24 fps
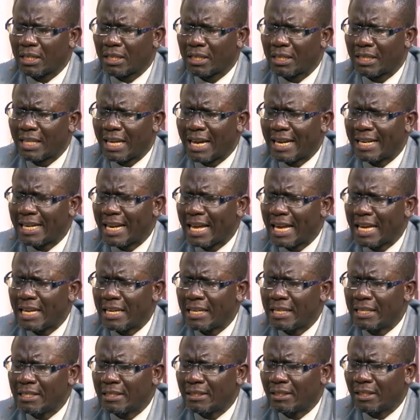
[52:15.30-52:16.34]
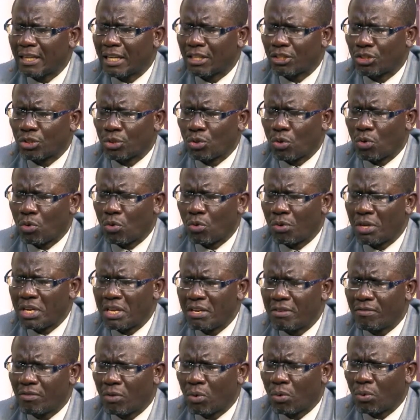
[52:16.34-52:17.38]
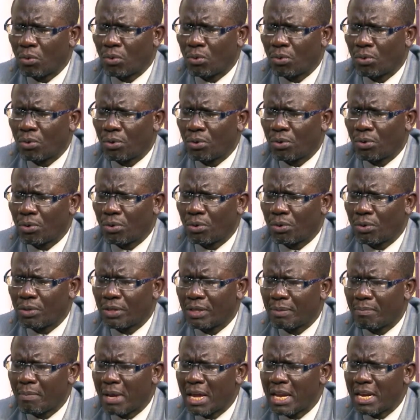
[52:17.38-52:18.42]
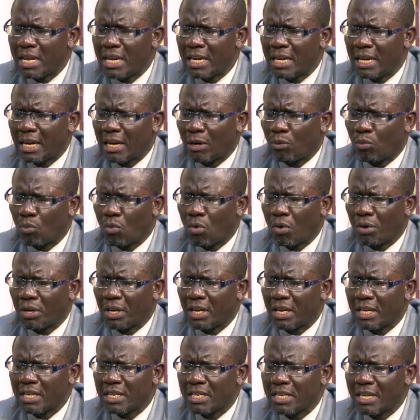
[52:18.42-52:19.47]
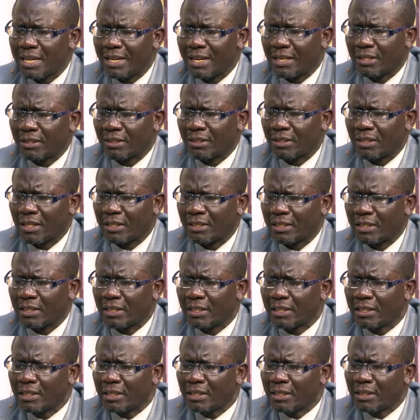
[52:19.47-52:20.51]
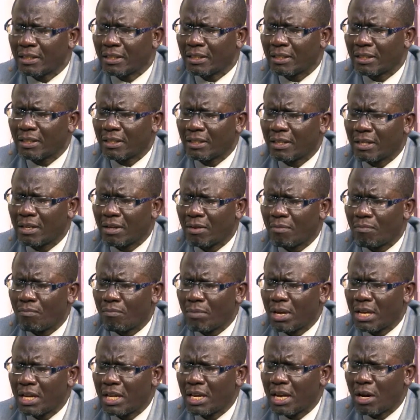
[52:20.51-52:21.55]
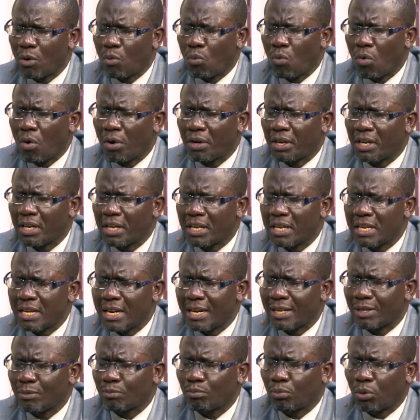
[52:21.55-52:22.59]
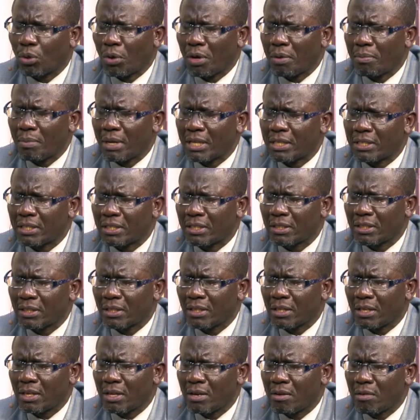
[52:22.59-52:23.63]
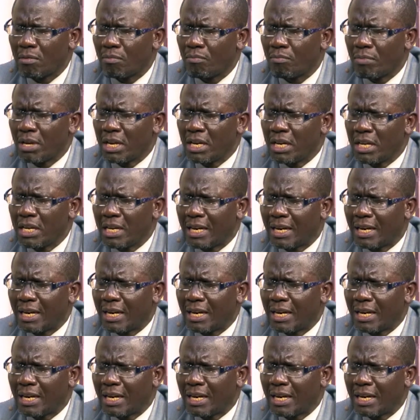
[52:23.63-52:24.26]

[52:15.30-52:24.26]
Their days are so evil. Many are walking in uncertainty. Many are walking in unemployment. Many